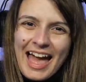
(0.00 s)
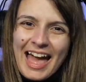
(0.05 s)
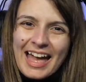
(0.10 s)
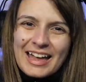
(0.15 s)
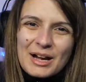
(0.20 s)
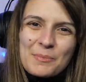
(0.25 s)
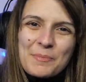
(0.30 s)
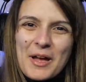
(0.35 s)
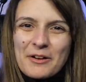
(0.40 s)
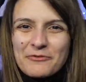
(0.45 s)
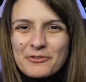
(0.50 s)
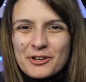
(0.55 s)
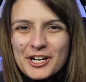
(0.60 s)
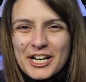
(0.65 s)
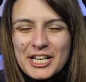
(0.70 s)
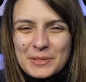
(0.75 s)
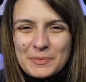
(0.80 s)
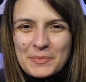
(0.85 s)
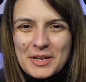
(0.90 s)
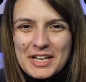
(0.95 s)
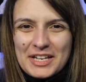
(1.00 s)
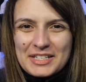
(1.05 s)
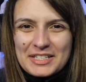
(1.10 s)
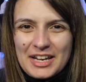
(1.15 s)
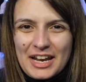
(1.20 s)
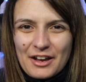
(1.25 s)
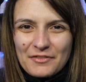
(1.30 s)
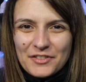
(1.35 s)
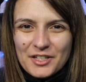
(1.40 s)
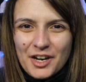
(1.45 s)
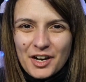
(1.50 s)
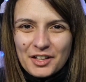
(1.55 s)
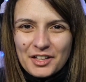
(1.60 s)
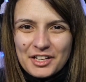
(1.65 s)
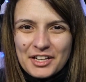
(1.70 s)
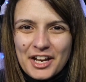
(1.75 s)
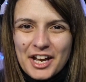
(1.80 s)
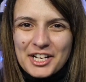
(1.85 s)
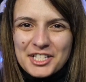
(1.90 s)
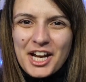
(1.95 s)
Up everyone, it's me, Stef the Alter
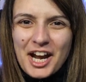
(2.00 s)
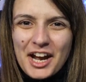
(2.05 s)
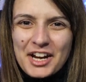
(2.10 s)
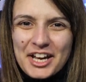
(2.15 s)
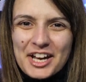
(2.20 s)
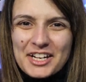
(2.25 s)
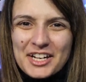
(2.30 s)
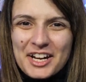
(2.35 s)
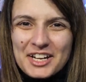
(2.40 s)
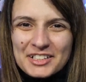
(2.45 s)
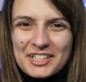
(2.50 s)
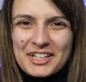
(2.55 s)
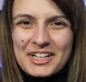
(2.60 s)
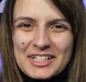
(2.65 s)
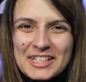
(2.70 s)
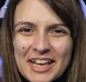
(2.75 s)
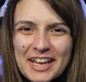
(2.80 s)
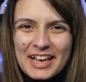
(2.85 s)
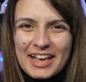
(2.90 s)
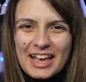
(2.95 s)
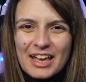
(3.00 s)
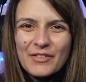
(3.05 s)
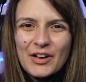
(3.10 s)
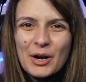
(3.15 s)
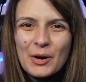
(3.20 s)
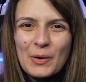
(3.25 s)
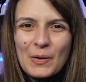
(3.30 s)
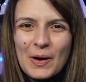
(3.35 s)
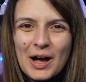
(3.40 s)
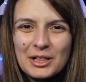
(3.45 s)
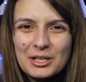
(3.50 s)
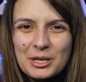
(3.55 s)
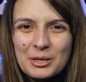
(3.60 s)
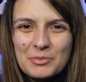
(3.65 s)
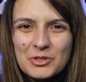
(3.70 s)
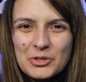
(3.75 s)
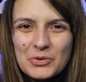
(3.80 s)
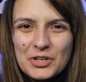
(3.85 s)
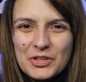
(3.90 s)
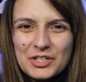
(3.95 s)
Nerd, your nerdy alternative, and welcome
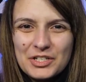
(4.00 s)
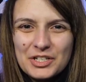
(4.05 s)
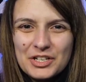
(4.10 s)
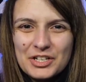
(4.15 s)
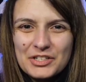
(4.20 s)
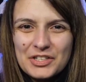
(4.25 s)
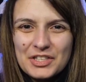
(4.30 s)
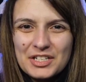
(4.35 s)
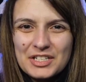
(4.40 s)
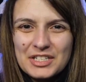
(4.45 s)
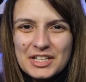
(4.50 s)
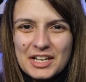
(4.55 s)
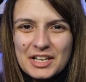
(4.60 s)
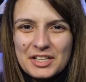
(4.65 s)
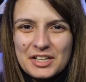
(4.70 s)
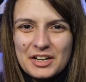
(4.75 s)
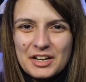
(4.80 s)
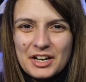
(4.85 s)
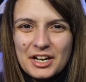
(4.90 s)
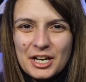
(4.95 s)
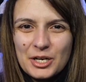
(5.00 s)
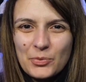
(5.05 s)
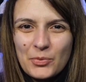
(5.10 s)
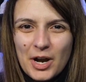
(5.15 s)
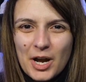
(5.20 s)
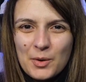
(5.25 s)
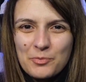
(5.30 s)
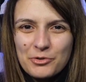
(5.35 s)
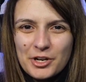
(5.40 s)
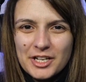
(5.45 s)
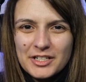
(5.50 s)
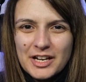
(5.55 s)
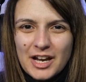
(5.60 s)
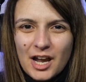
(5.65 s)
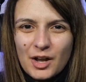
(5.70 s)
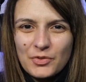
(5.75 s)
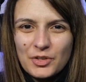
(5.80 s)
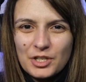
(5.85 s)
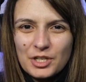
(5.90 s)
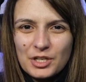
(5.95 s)
to another dose of the Daily Nerd, where I break
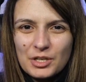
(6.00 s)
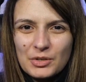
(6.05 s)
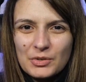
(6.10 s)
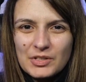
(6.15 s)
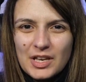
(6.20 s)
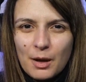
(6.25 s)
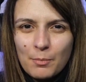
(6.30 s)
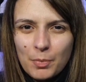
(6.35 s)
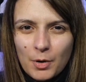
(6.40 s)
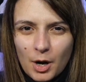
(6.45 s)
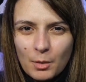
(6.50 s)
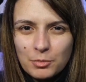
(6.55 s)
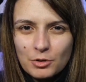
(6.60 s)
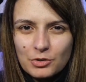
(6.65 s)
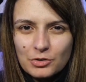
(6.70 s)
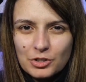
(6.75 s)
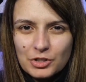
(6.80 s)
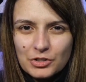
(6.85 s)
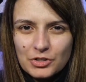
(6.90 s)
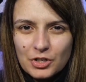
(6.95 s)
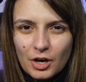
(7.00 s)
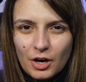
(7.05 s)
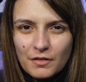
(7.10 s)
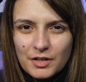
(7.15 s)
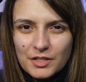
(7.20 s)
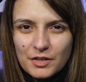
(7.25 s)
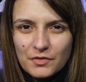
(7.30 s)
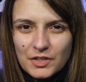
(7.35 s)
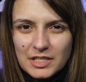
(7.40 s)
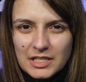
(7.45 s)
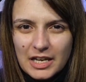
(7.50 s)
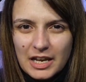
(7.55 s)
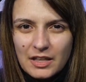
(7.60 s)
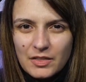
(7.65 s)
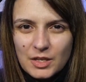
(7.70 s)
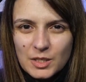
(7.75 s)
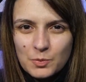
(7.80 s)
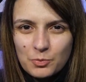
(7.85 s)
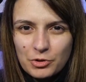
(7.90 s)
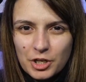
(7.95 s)
down the news and pop culture stories of the day
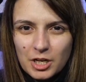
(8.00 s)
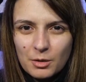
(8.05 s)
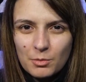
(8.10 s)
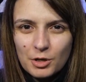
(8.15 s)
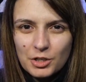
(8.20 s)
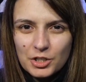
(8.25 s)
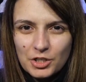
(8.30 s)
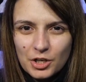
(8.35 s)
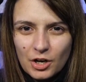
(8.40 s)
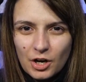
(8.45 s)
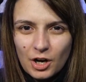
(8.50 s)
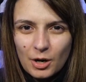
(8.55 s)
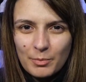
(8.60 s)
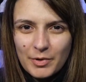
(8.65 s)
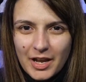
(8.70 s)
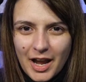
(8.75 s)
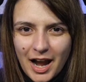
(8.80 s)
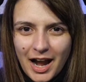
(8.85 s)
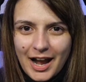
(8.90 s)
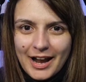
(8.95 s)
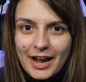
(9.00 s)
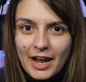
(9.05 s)
that's pretty much caught me eye.